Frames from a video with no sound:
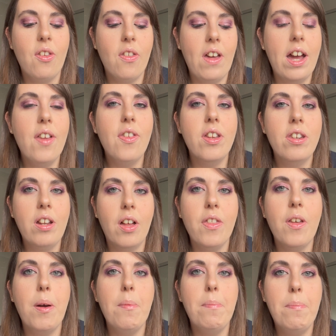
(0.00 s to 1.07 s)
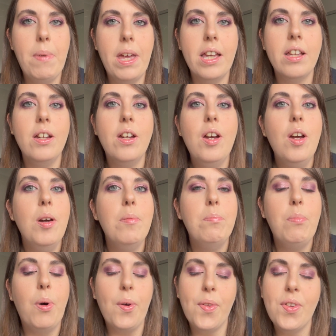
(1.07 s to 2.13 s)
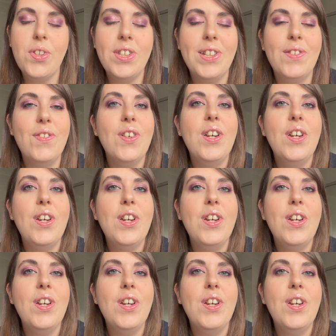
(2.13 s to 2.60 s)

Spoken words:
So that is another big positive